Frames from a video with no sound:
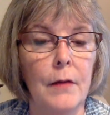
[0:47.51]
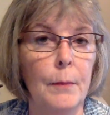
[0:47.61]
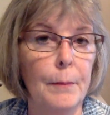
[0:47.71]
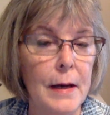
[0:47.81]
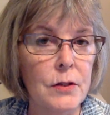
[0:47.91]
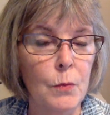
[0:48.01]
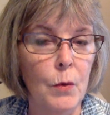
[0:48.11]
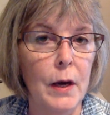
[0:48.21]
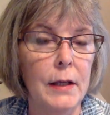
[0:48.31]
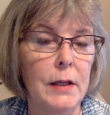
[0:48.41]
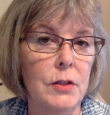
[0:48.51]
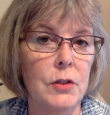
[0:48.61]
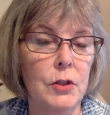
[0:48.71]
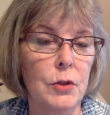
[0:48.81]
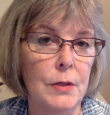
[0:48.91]
The best way is
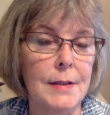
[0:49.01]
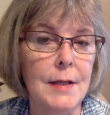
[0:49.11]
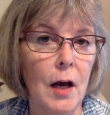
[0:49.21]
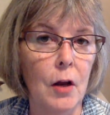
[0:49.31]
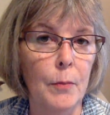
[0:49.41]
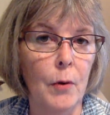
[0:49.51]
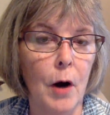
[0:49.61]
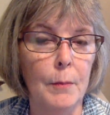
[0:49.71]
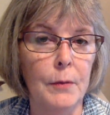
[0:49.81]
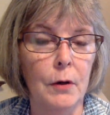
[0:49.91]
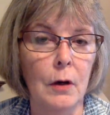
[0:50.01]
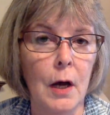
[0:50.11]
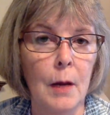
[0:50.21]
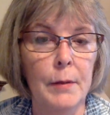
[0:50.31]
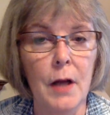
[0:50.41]
to use a teleprompter,
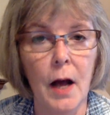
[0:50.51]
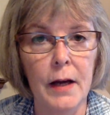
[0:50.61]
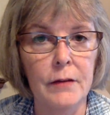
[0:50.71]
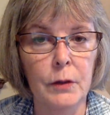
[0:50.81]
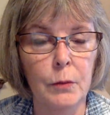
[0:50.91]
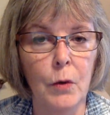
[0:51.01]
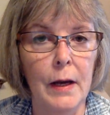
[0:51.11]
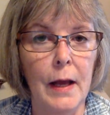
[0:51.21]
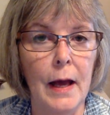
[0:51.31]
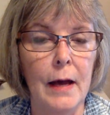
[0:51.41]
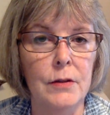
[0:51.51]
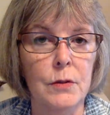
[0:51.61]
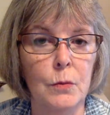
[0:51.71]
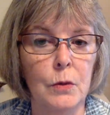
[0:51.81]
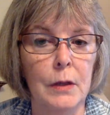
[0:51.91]
but not everyone
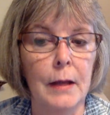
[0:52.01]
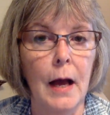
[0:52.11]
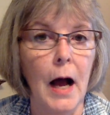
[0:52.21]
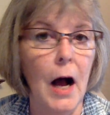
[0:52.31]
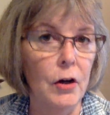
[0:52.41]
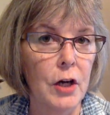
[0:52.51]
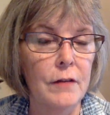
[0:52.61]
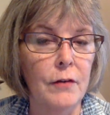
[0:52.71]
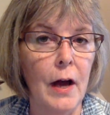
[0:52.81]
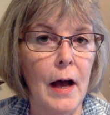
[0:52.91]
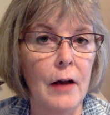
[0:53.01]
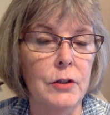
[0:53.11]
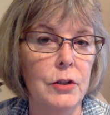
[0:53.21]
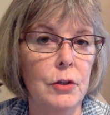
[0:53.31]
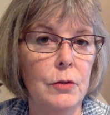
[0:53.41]
has one. I'll cover how
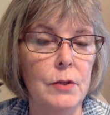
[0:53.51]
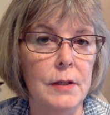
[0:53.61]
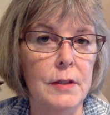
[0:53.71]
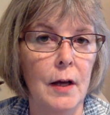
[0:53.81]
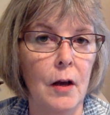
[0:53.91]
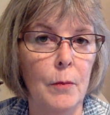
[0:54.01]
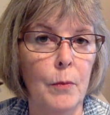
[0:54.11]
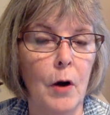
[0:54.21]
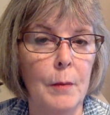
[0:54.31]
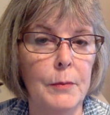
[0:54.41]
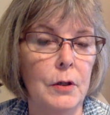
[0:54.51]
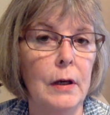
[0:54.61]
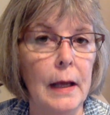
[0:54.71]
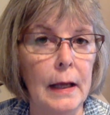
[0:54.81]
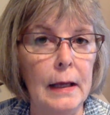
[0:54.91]
to use a teleprompter
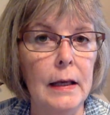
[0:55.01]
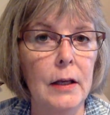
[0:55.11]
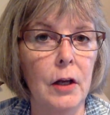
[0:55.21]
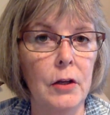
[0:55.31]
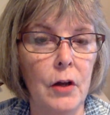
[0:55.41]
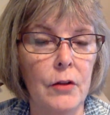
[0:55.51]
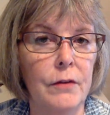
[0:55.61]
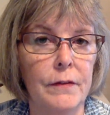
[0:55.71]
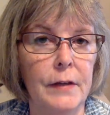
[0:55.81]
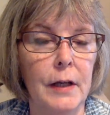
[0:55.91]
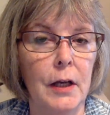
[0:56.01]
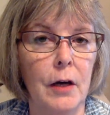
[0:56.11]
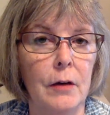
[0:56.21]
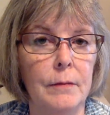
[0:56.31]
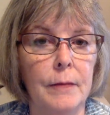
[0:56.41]
in another
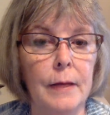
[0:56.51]
video.